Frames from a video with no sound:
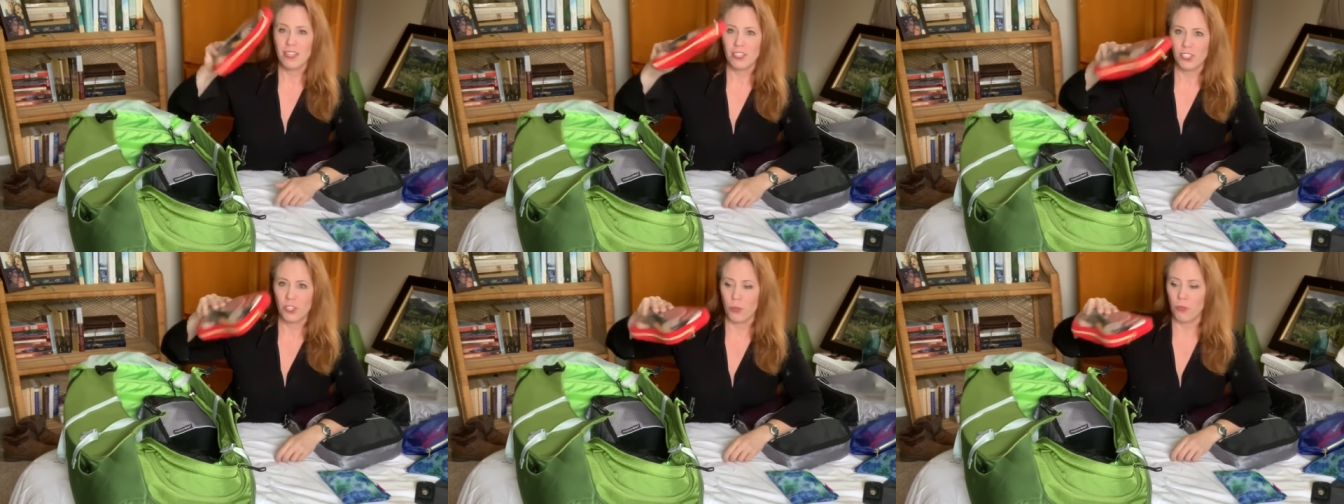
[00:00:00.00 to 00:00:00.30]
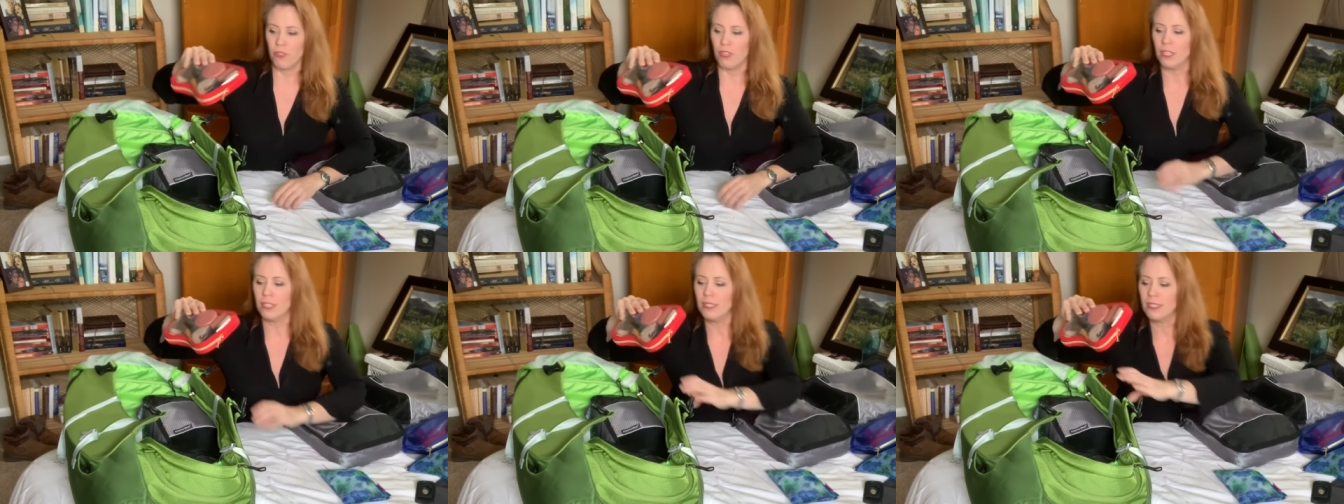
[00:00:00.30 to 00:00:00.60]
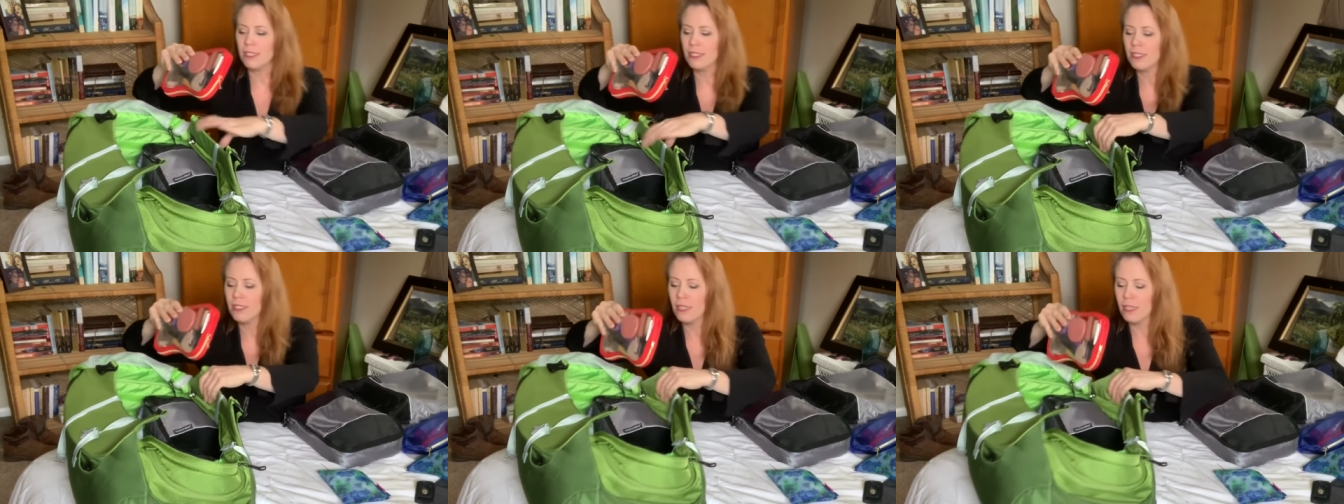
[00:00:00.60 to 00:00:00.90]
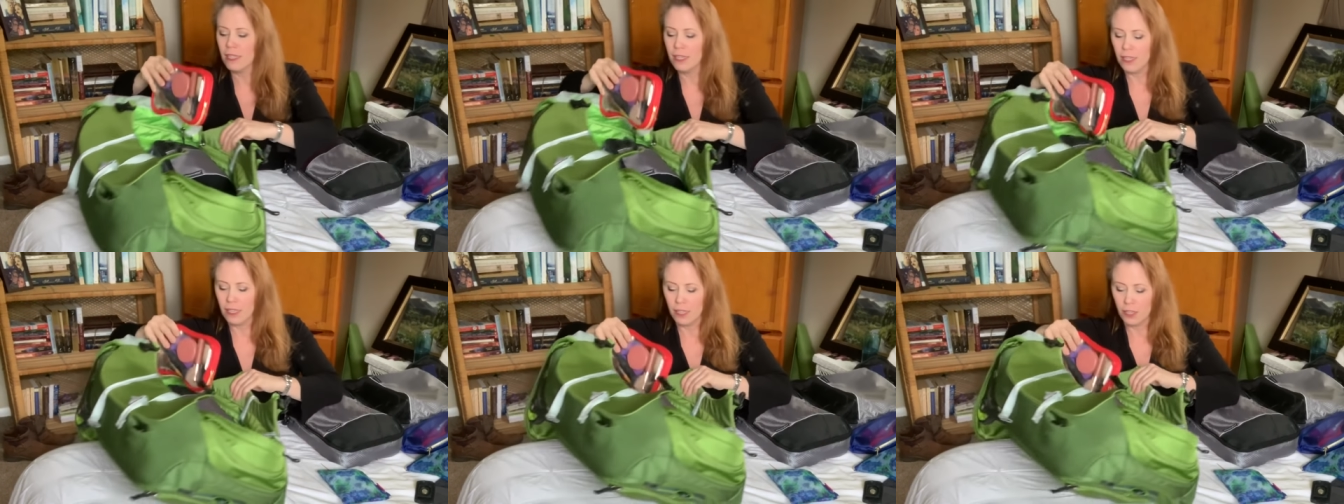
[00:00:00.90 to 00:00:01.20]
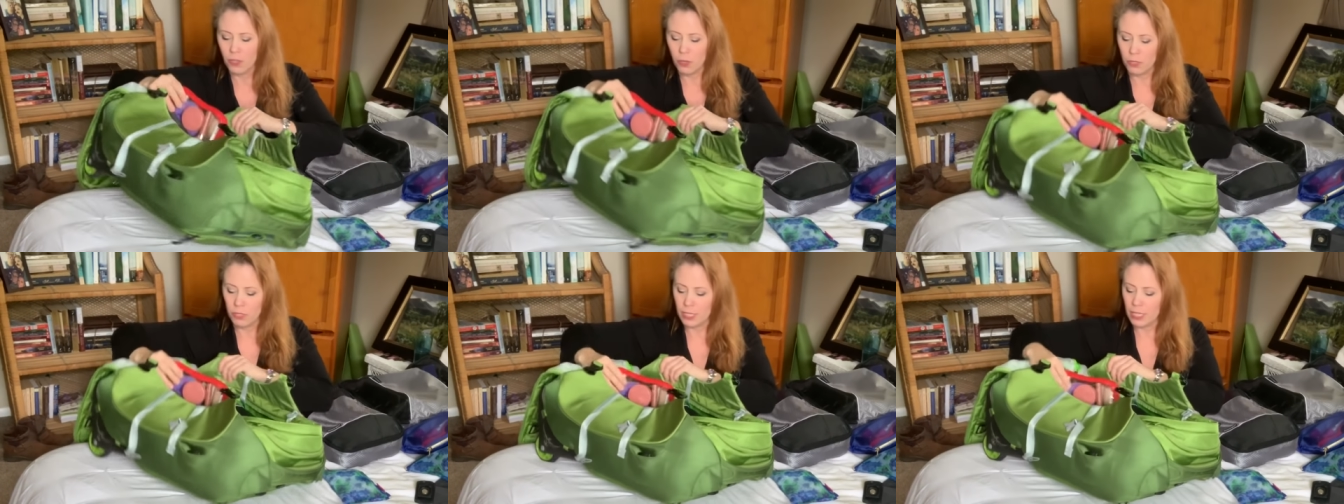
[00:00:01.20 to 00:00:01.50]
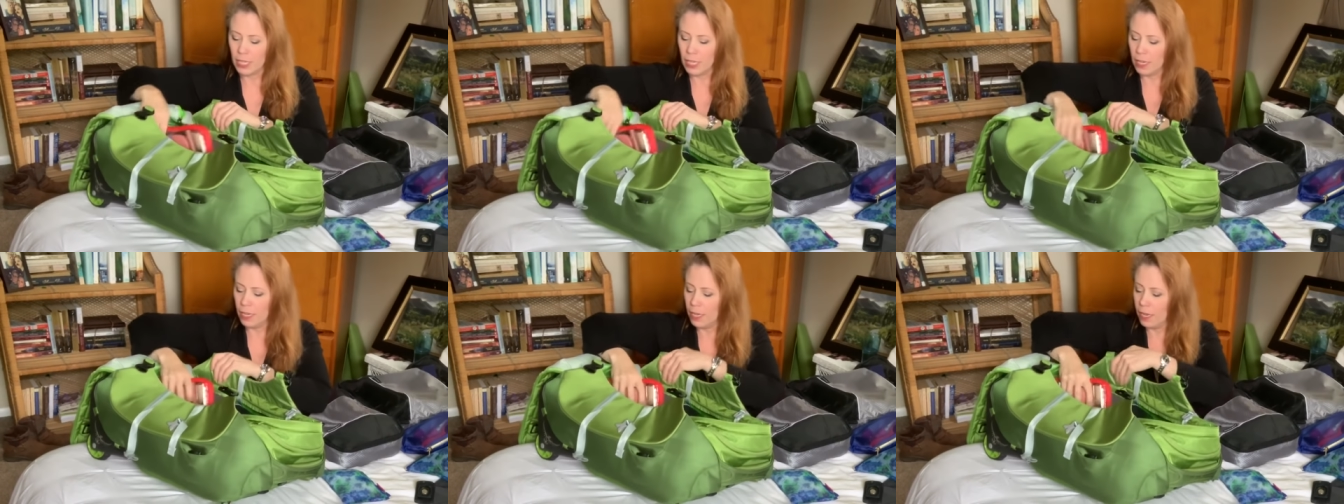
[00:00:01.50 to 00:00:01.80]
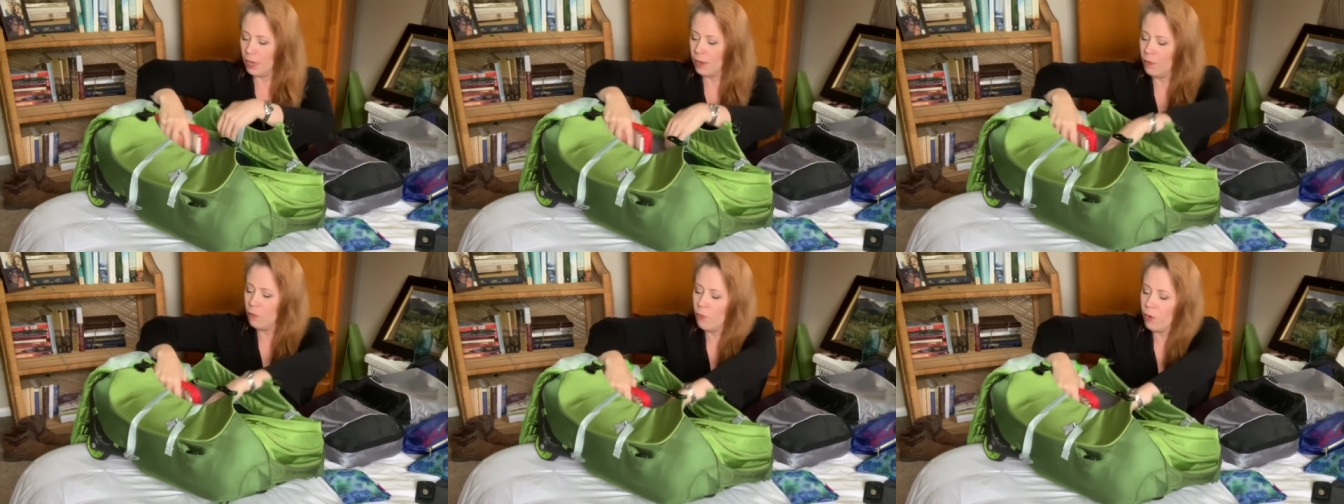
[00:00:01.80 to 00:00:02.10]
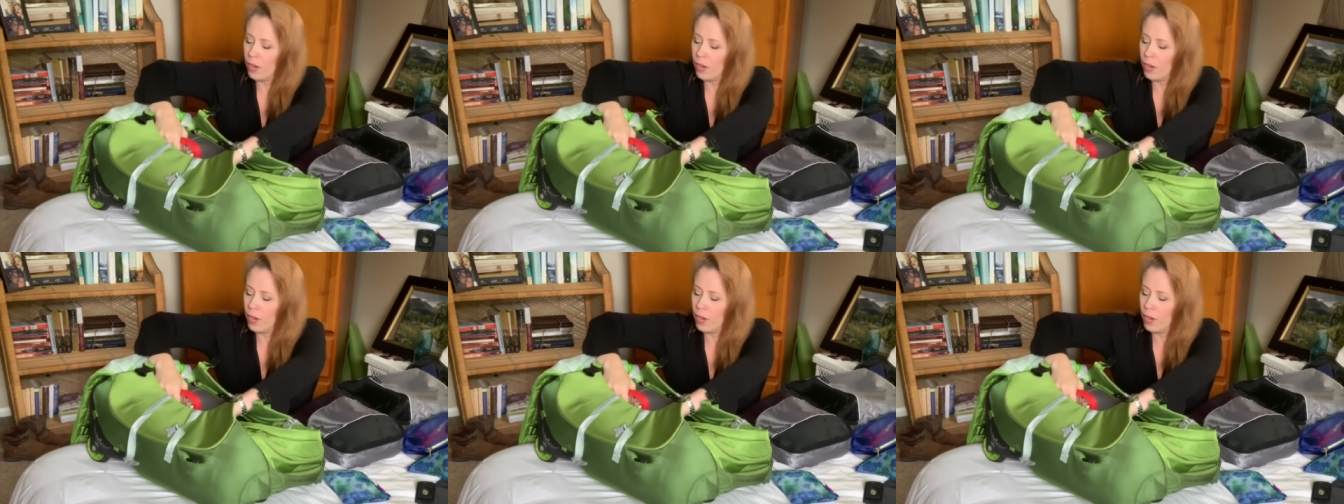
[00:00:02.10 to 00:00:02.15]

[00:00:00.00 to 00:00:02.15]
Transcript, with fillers: So this goes in